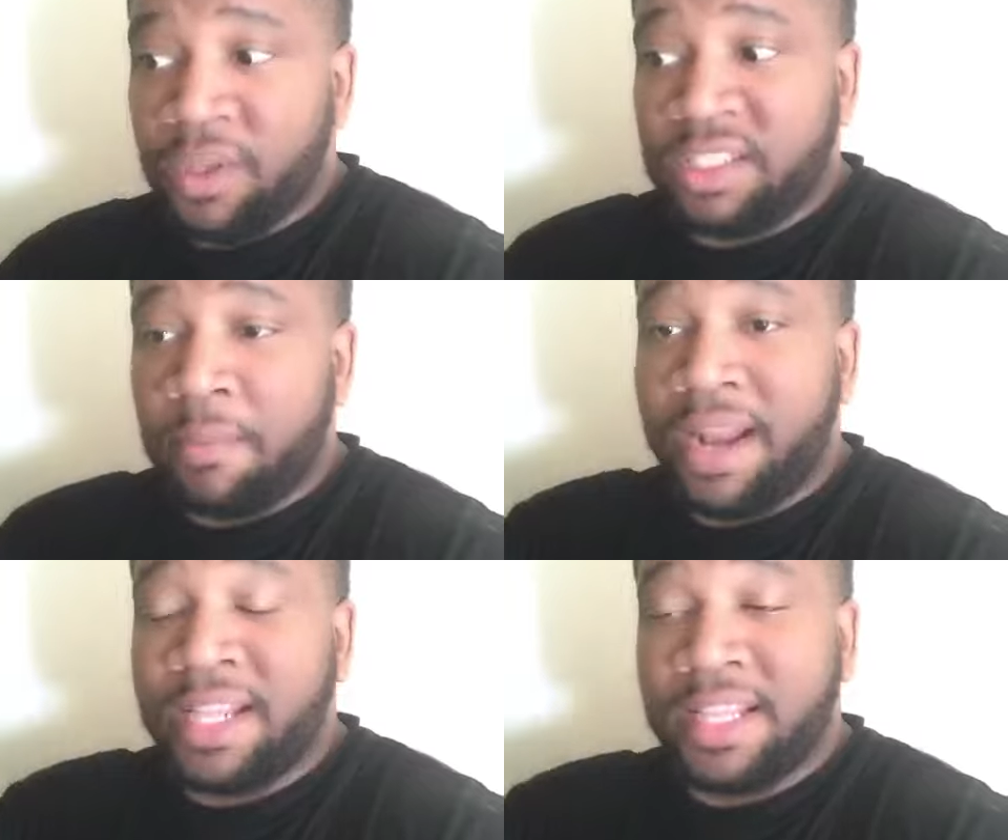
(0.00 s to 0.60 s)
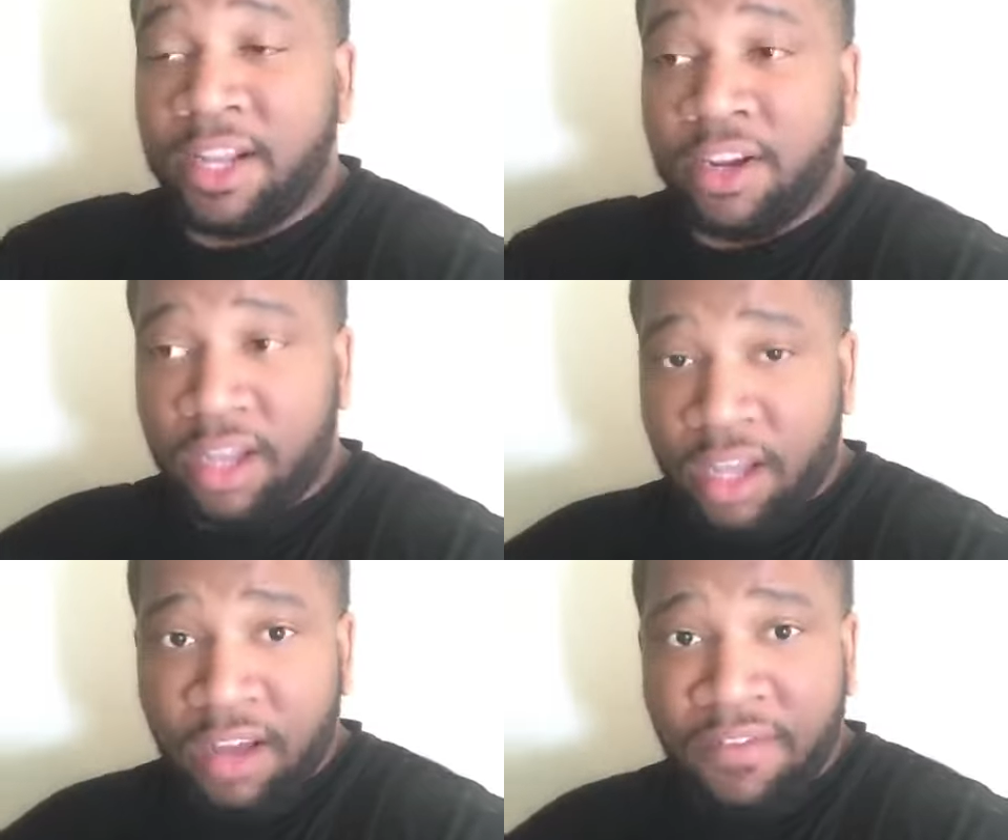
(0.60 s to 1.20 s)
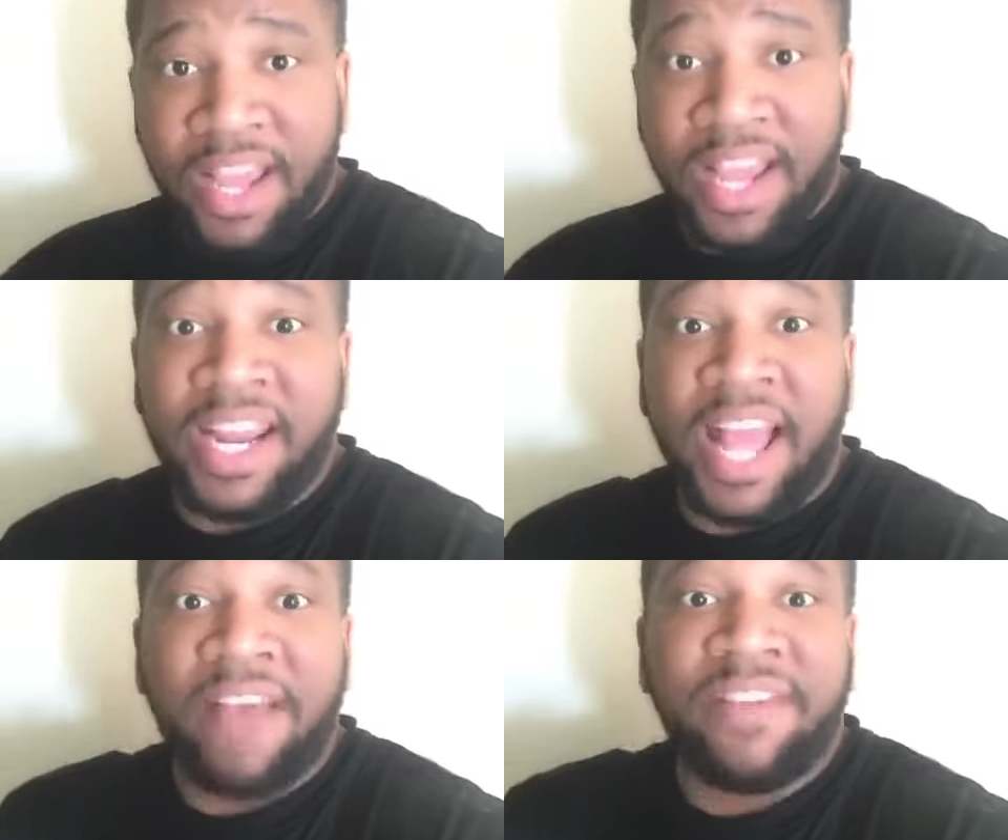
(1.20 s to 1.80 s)
with somebody that they're in love
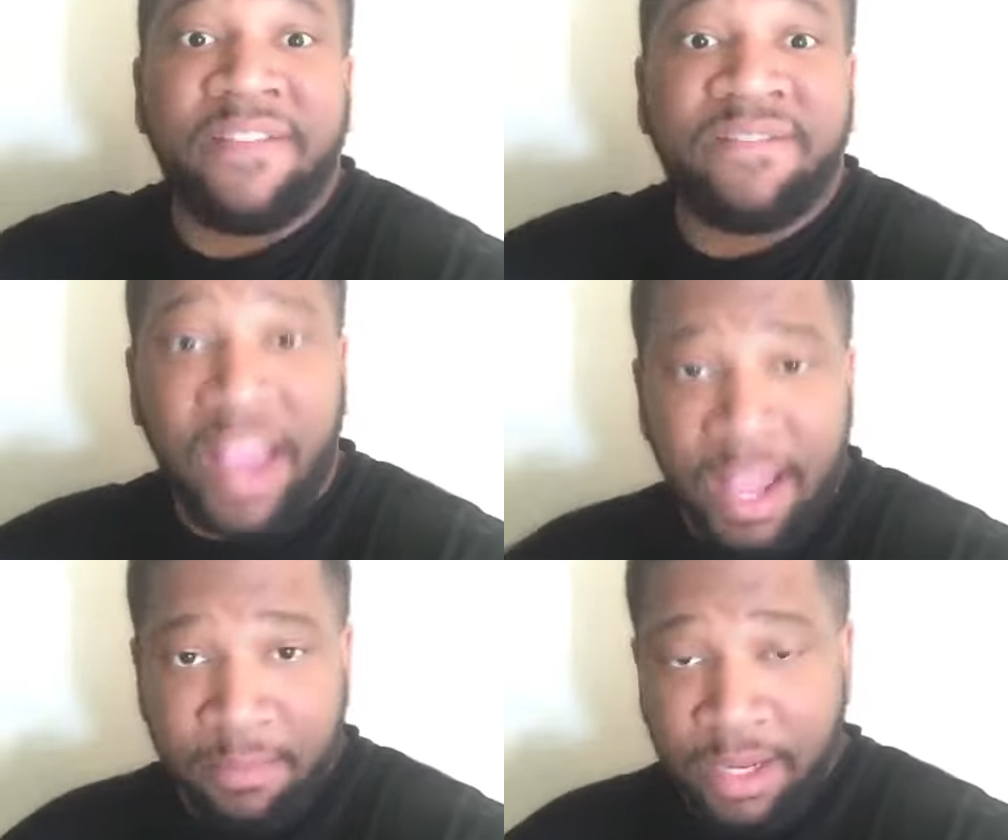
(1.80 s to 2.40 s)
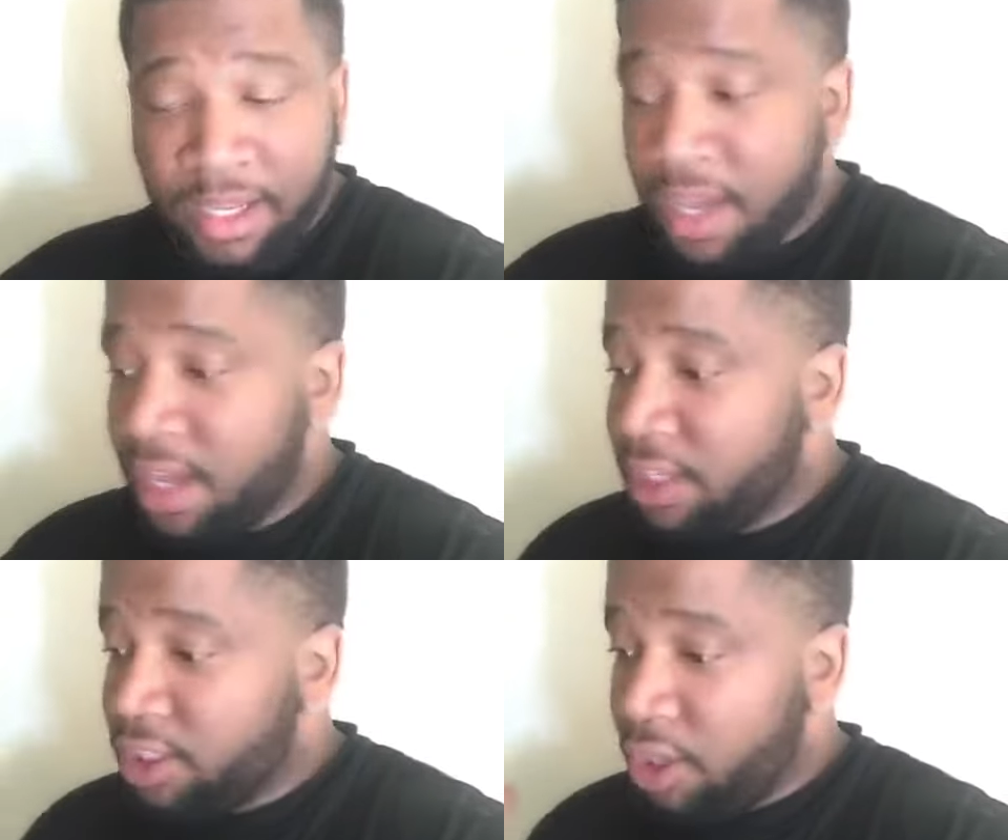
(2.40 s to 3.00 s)
and have a family.